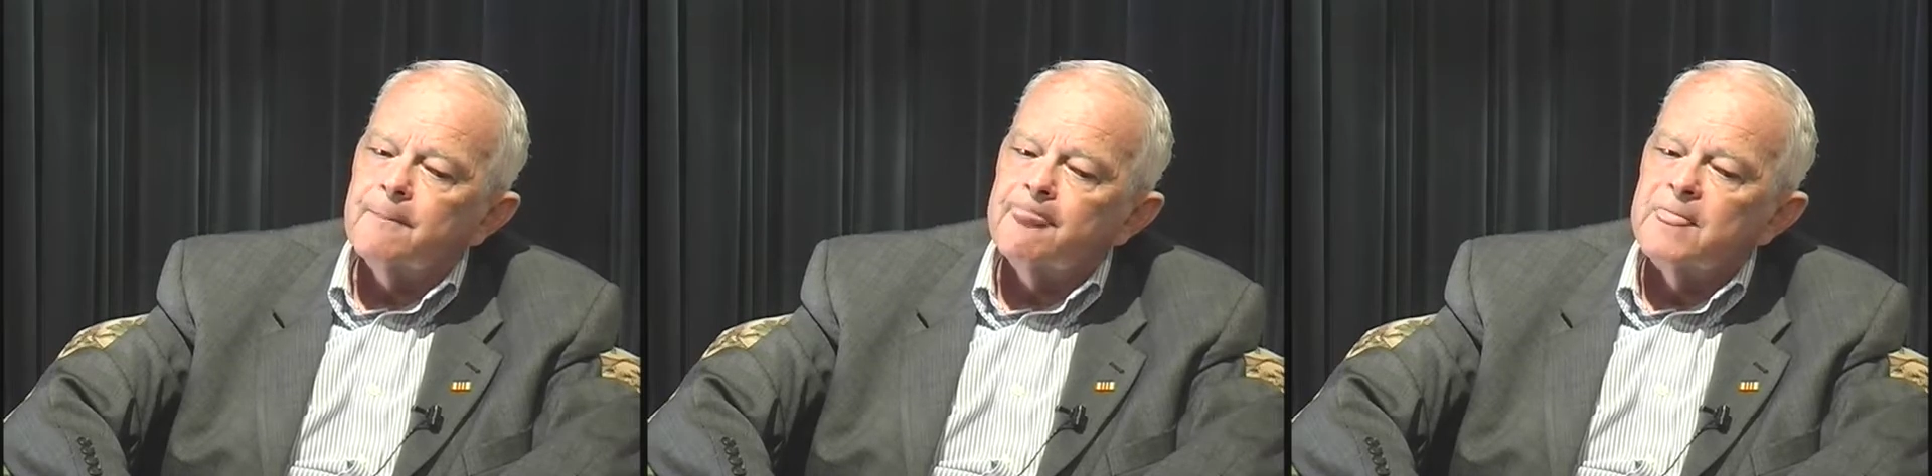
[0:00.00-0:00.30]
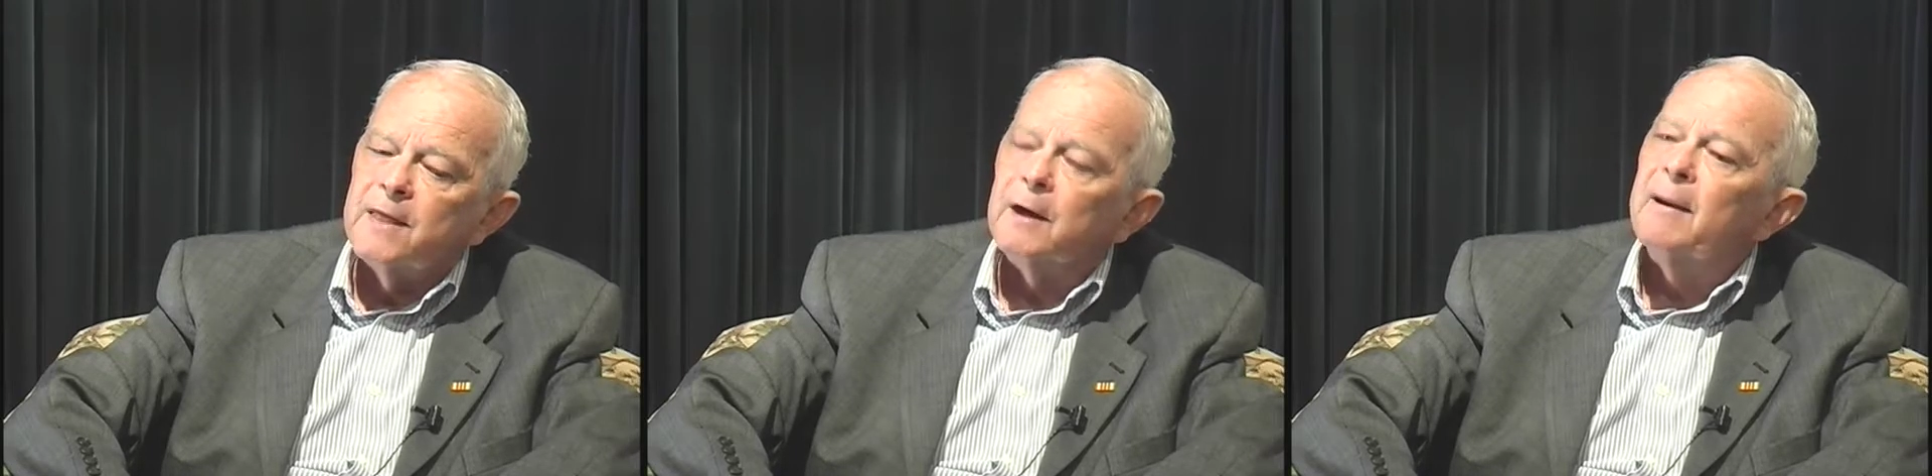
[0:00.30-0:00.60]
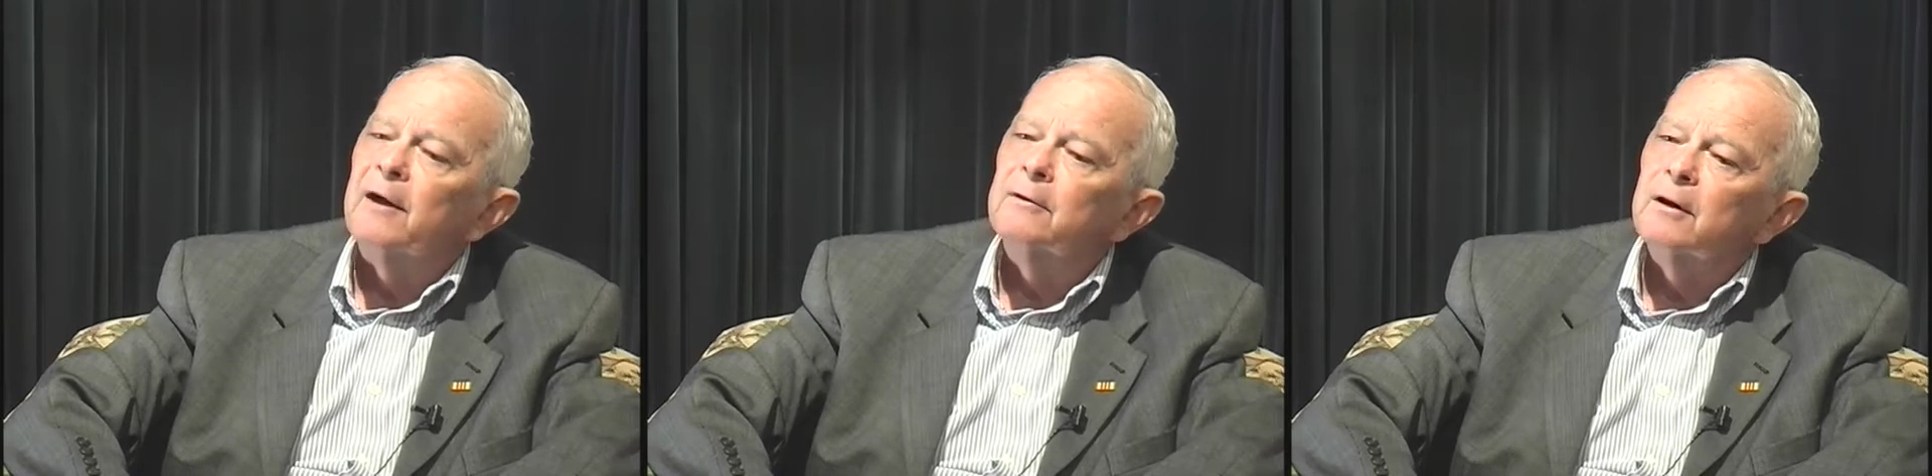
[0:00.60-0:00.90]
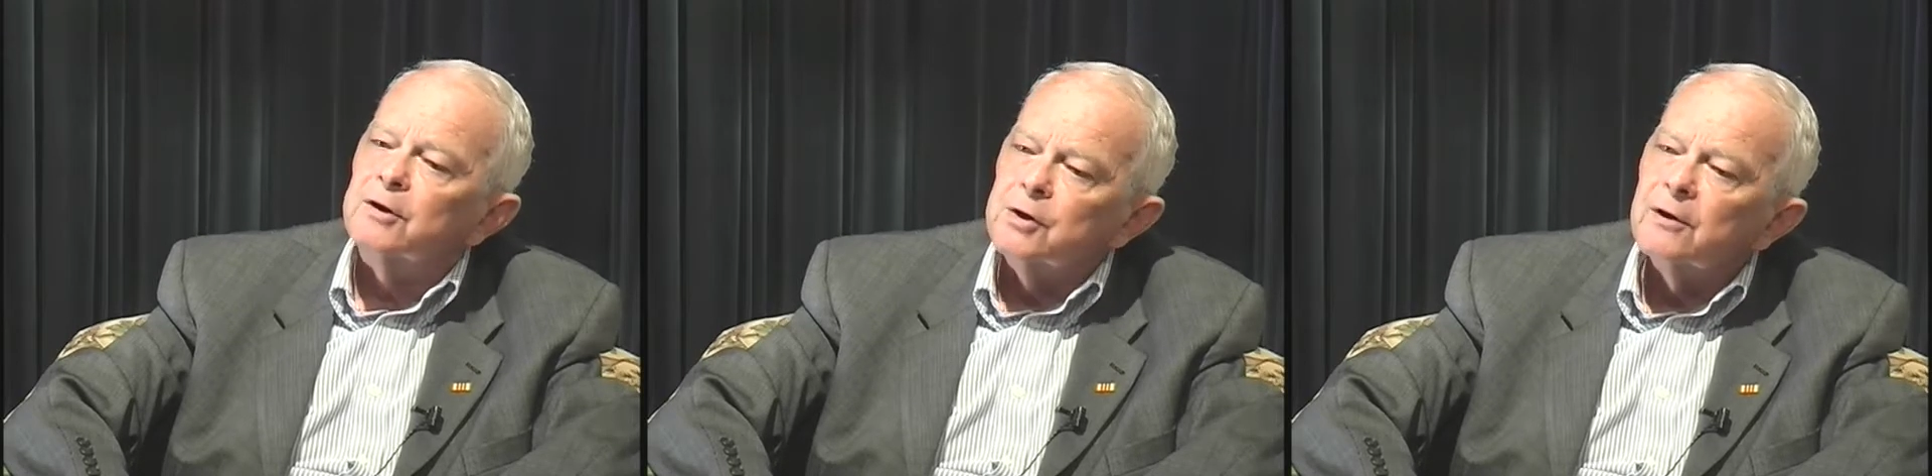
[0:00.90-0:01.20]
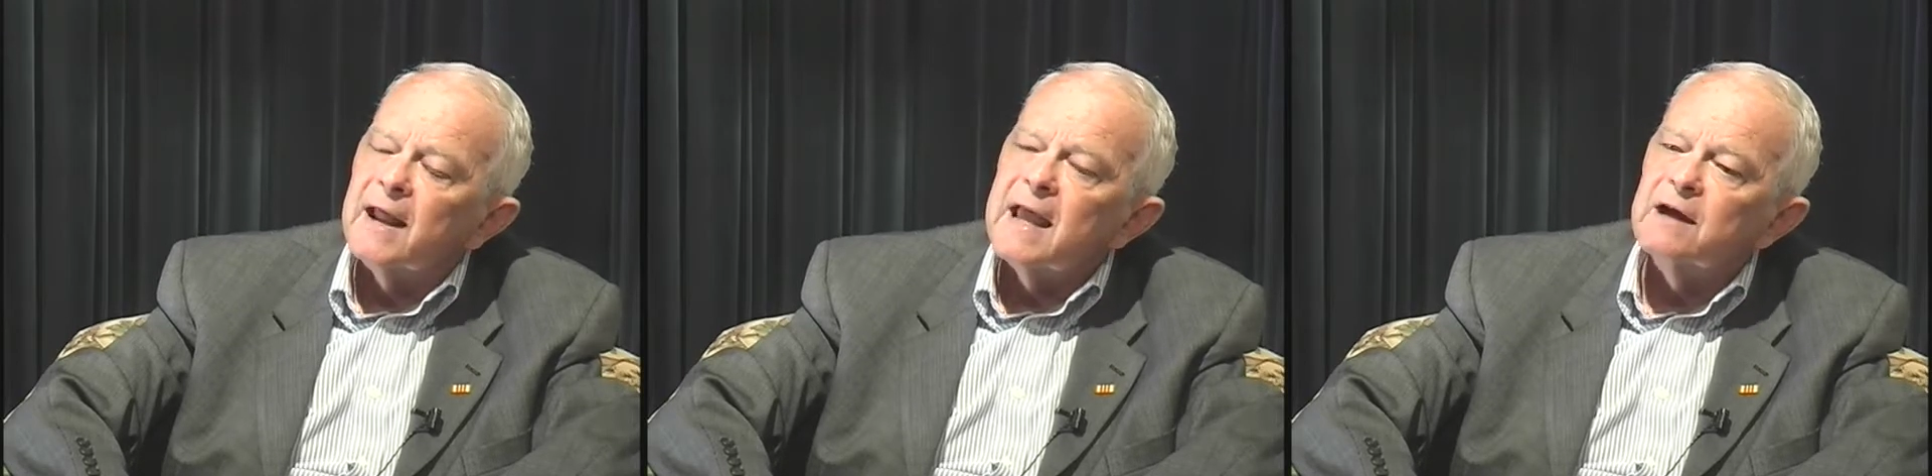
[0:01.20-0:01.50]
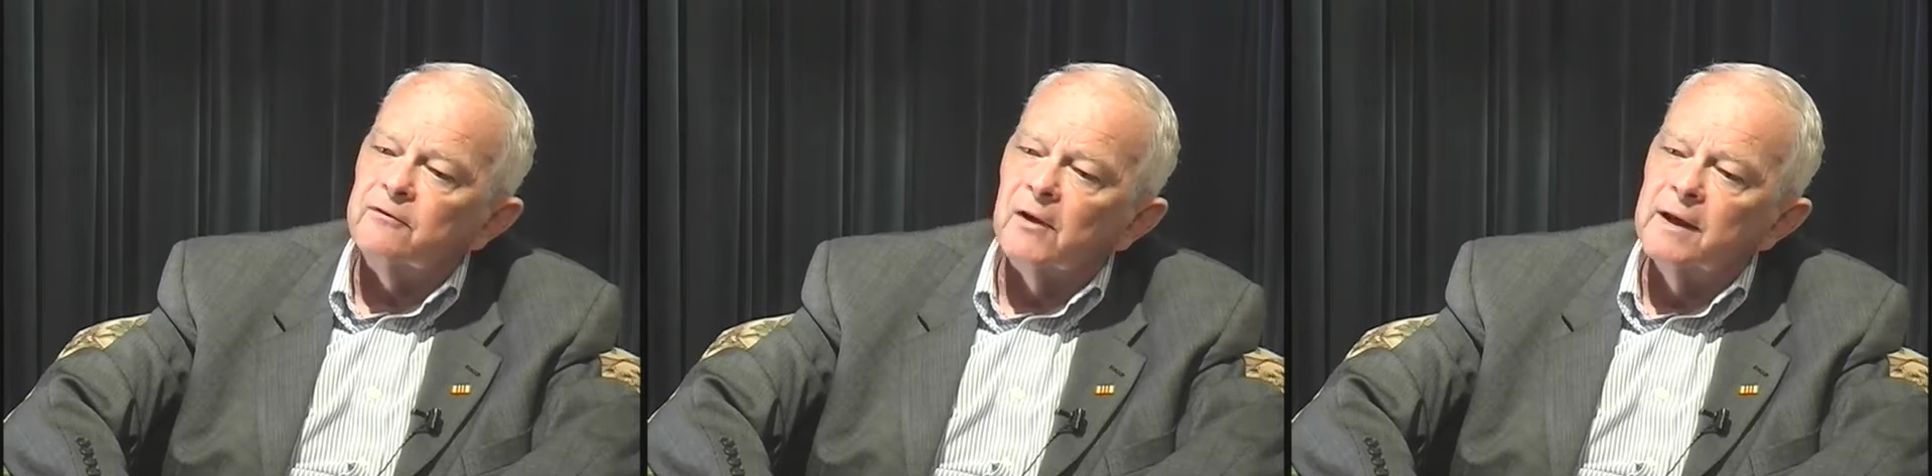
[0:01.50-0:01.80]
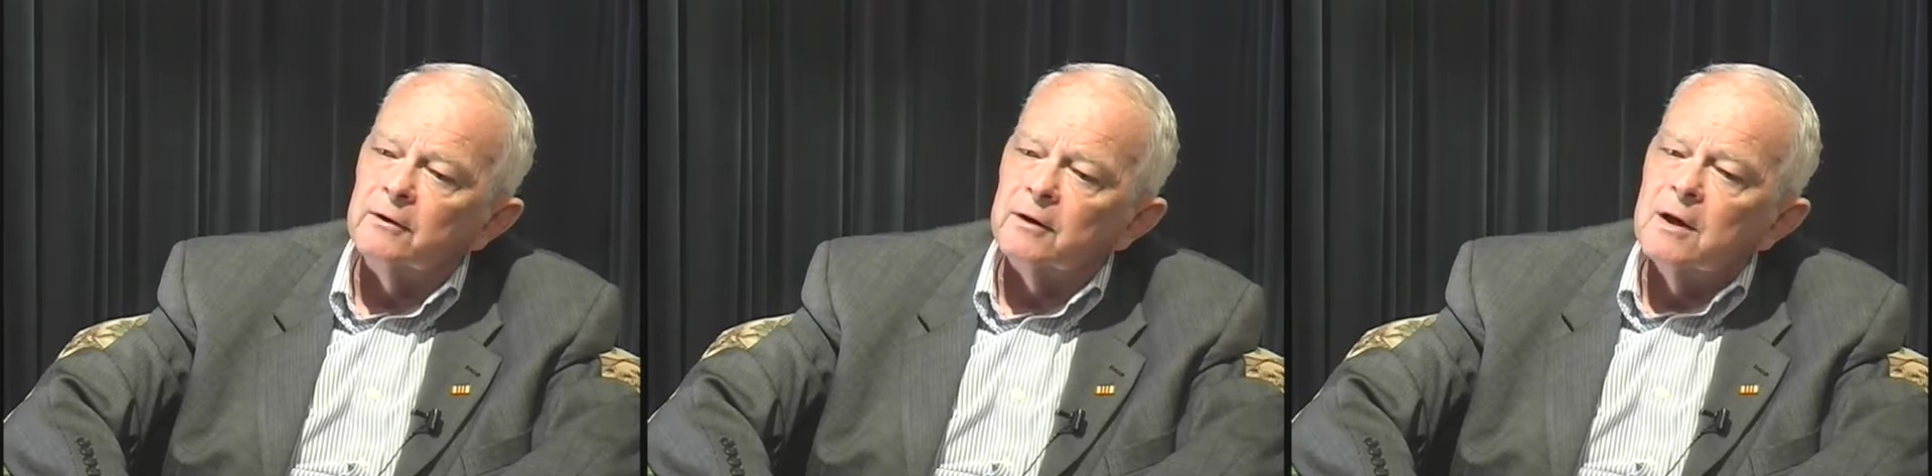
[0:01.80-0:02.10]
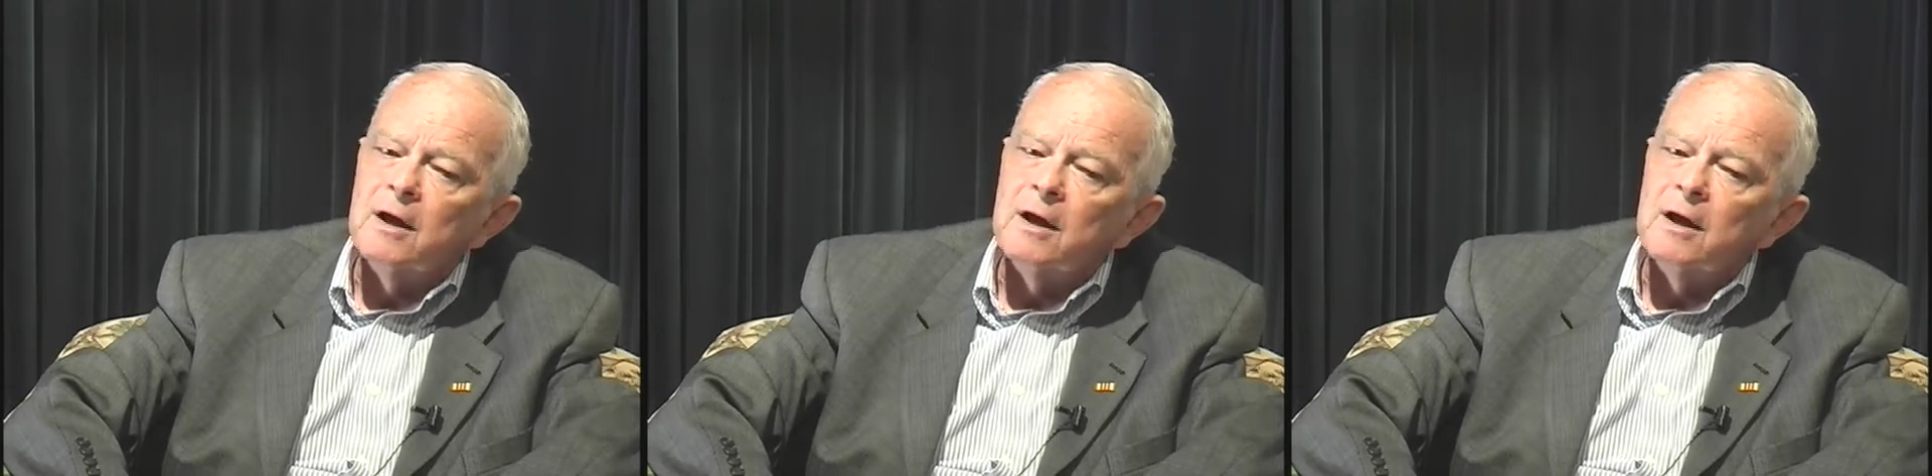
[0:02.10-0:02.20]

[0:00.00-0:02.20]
then about a year and a half later,